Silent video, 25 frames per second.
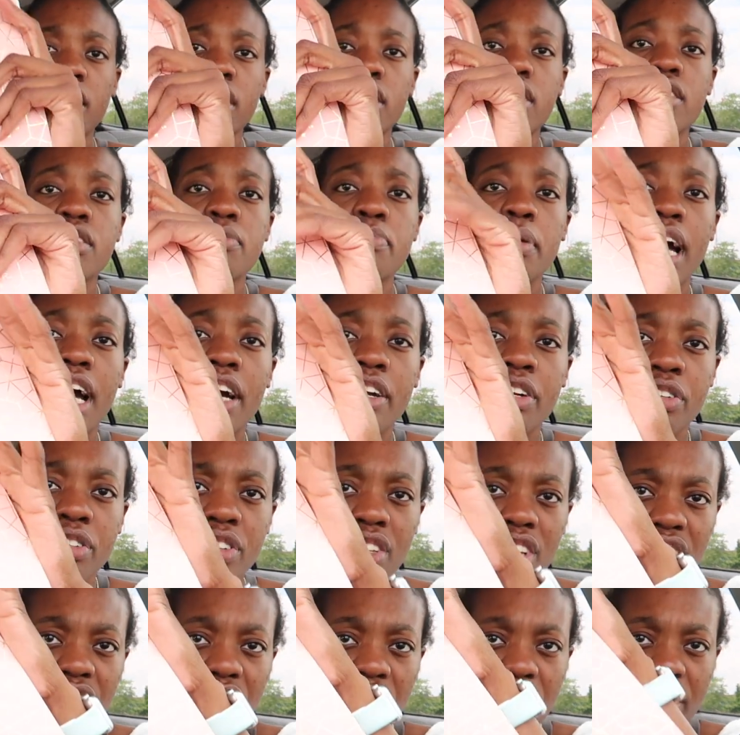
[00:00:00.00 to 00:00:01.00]
This pattern,
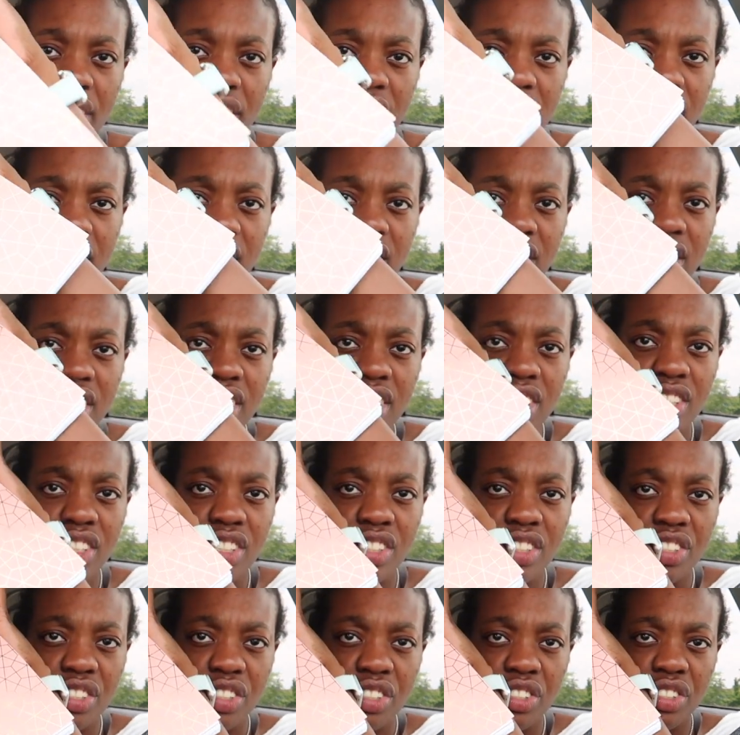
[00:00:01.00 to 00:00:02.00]
though,
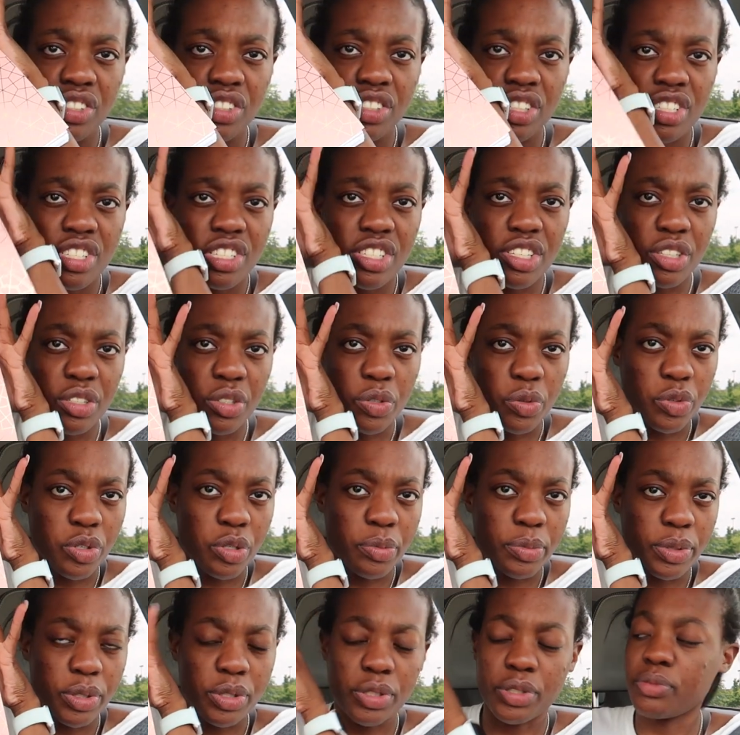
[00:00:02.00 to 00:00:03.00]
is just
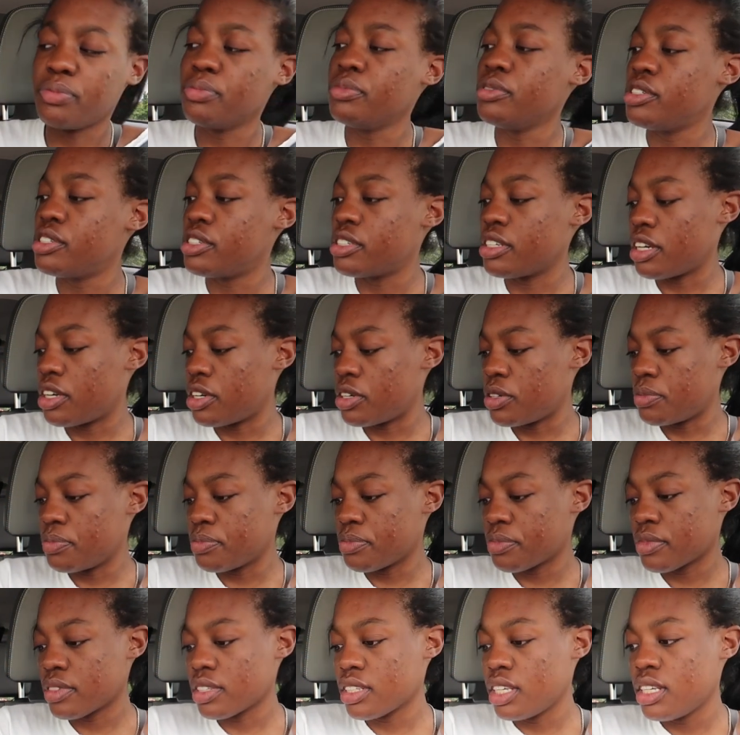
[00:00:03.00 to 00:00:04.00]
adorable, so
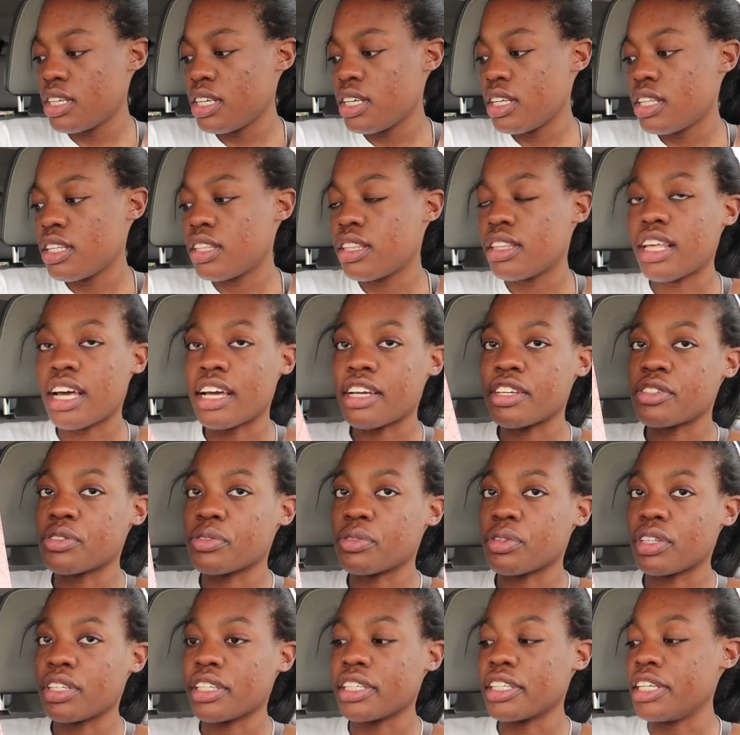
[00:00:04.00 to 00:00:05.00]
that is
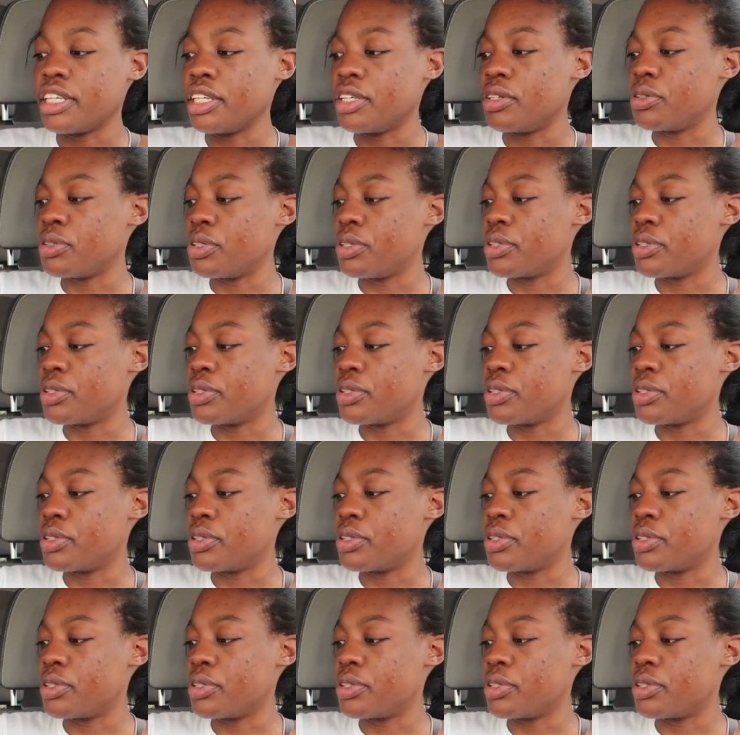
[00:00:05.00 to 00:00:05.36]
really cute.